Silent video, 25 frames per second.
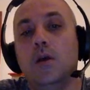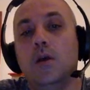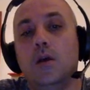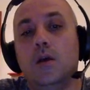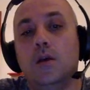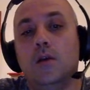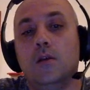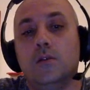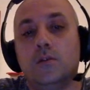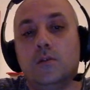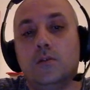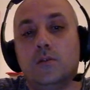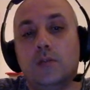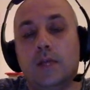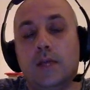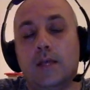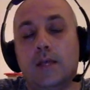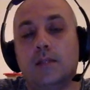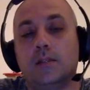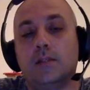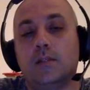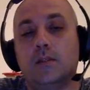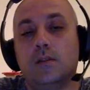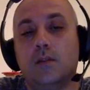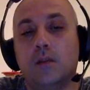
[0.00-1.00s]
So
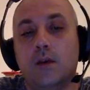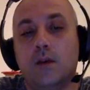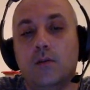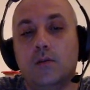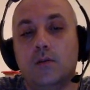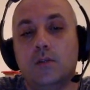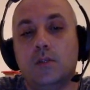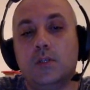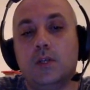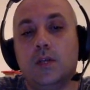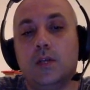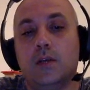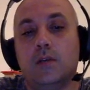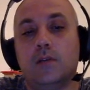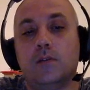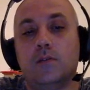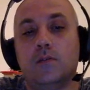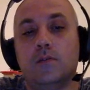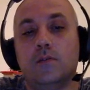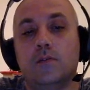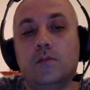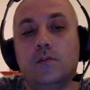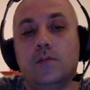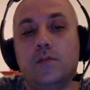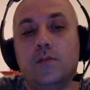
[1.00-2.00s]
that's the downside
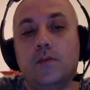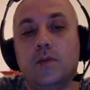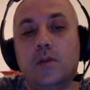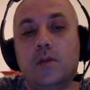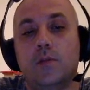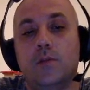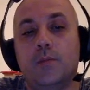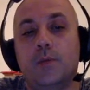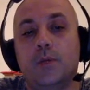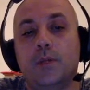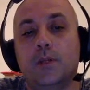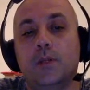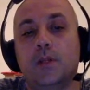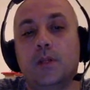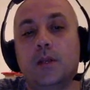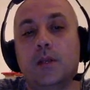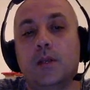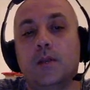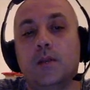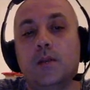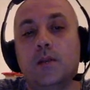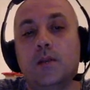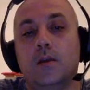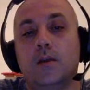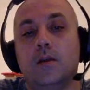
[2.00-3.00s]
of developing the knight
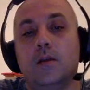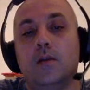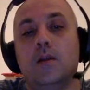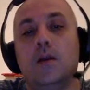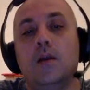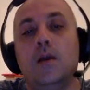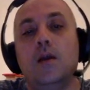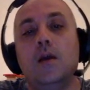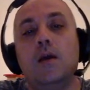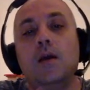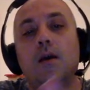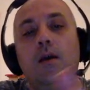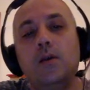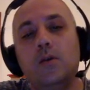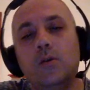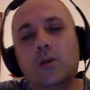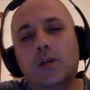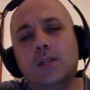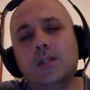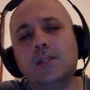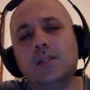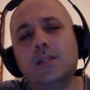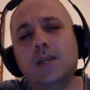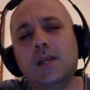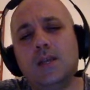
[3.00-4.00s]
here. You
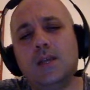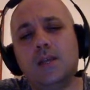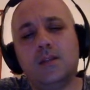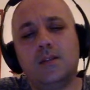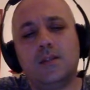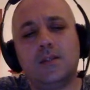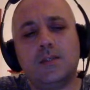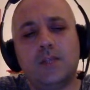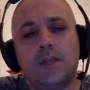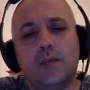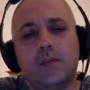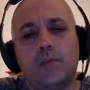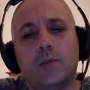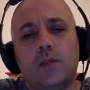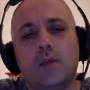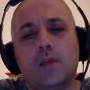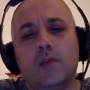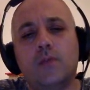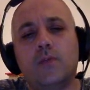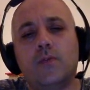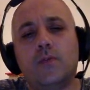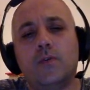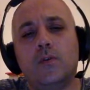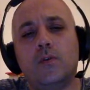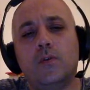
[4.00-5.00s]
can say the same thing
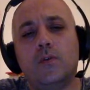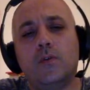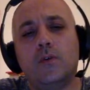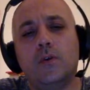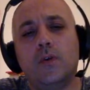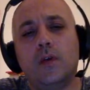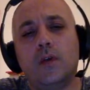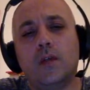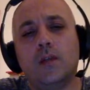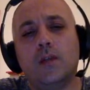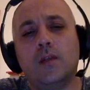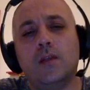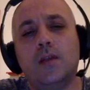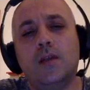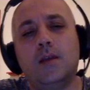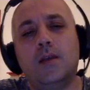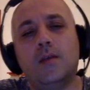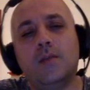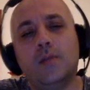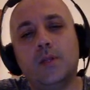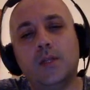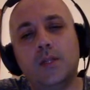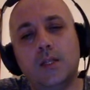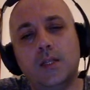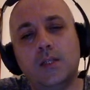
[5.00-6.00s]
for knight here,
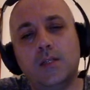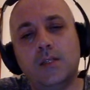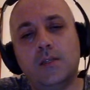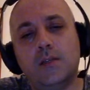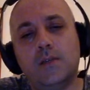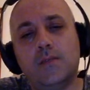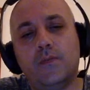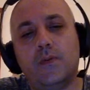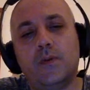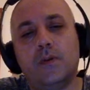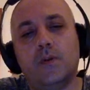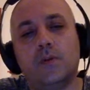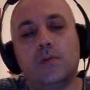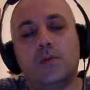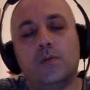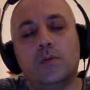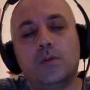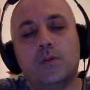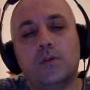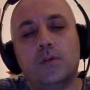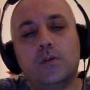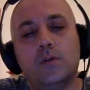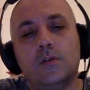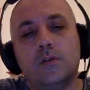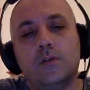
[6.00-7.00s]
but that's different,
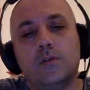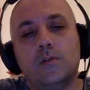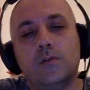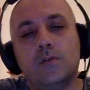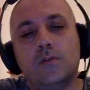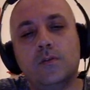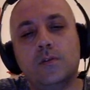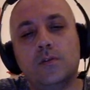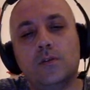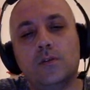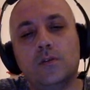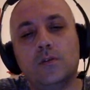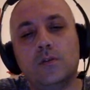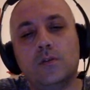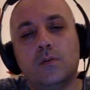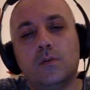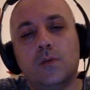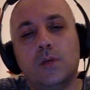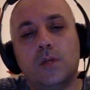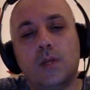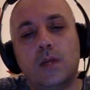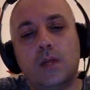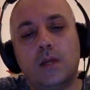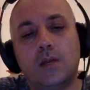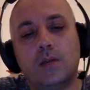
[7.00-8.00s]
because when
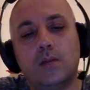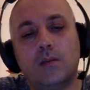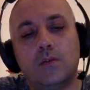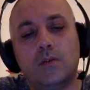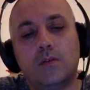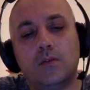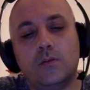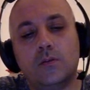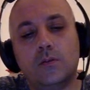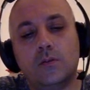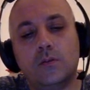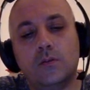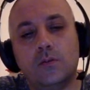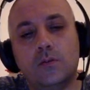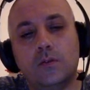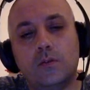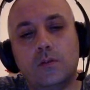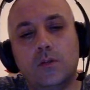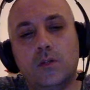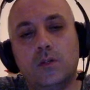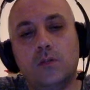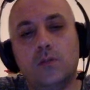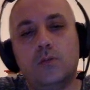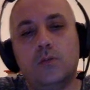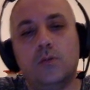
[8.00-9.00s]
knight is on
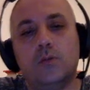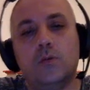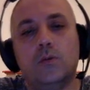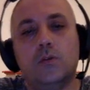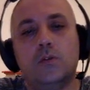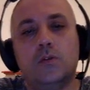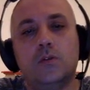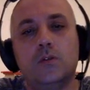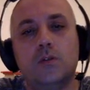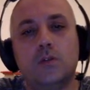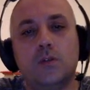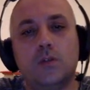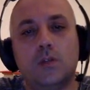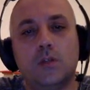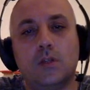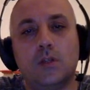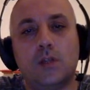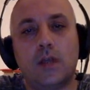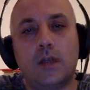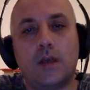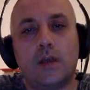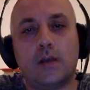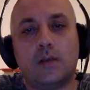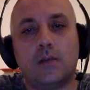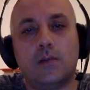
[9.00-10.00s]
d2, it's not
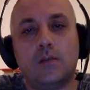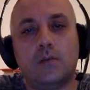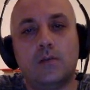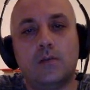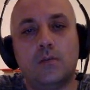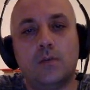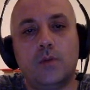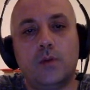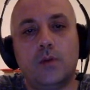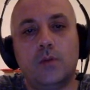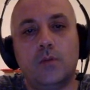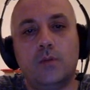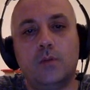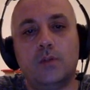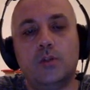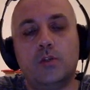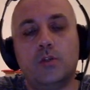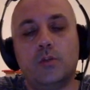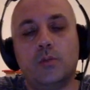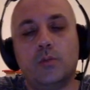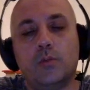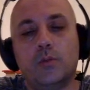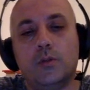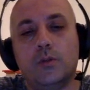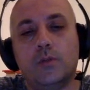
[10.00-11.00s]
attacked by a
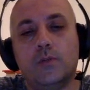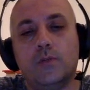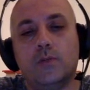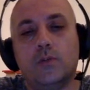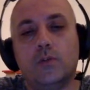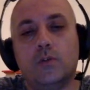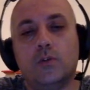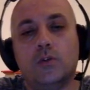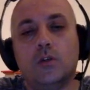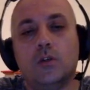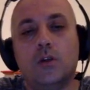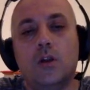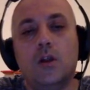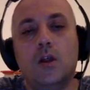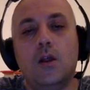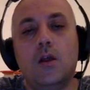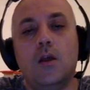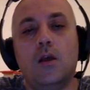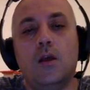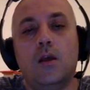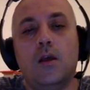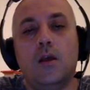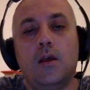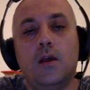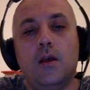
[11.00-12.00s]
bishop in the future,
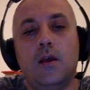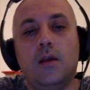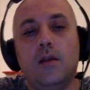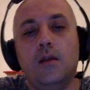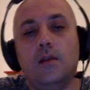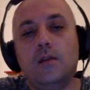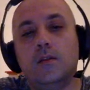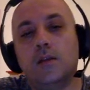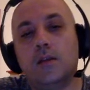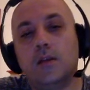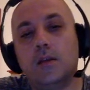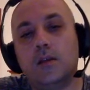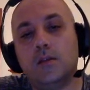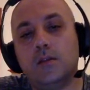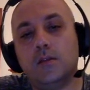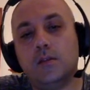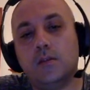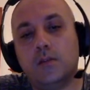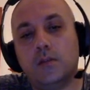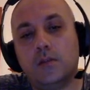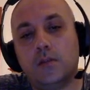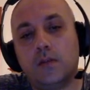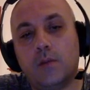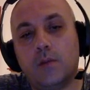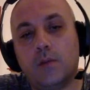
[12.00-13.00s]
and it has
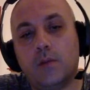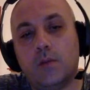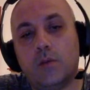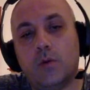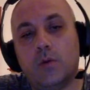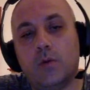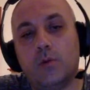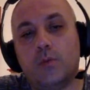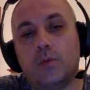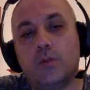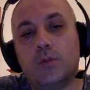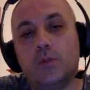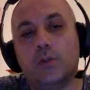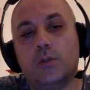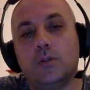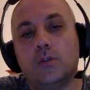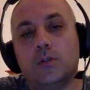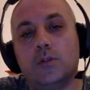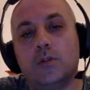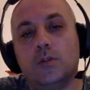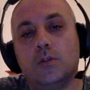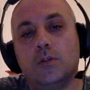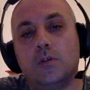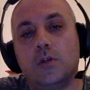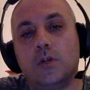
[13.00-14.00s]
some
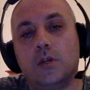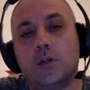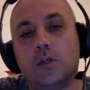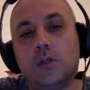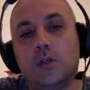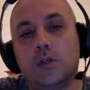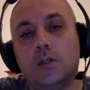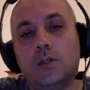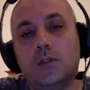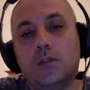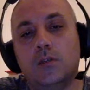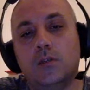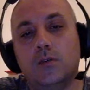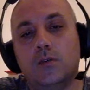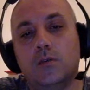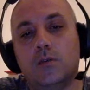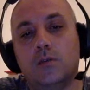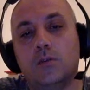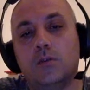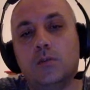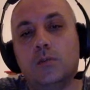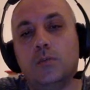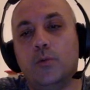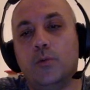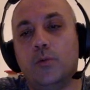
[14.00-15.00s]
options like this or
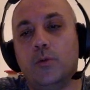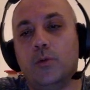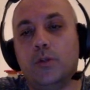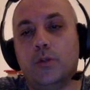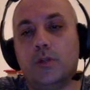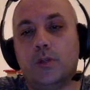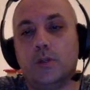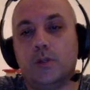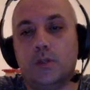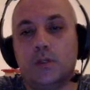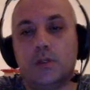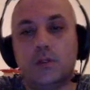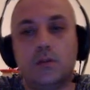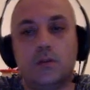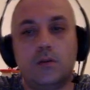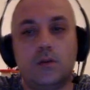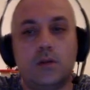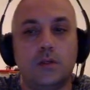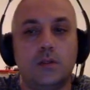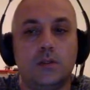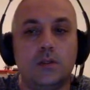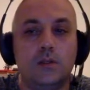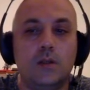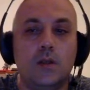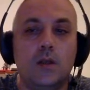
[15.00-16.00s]
supporting this
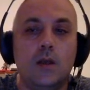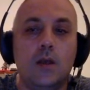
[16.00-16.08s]
truss.